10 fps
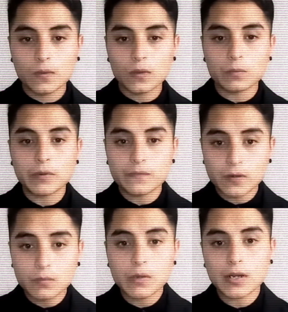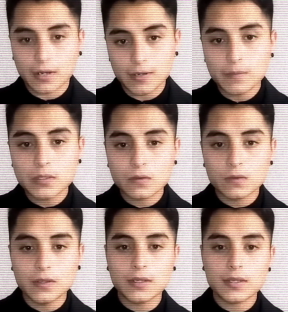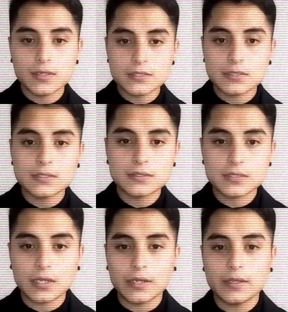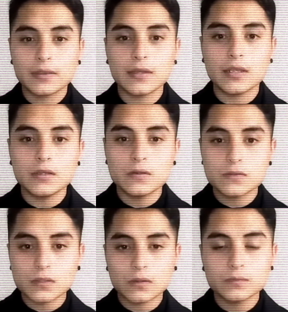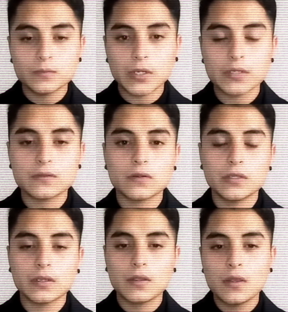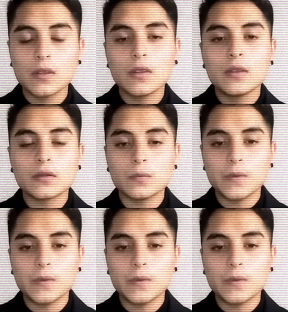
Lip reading: To perform an animatronic is necessary the use of mechatronic to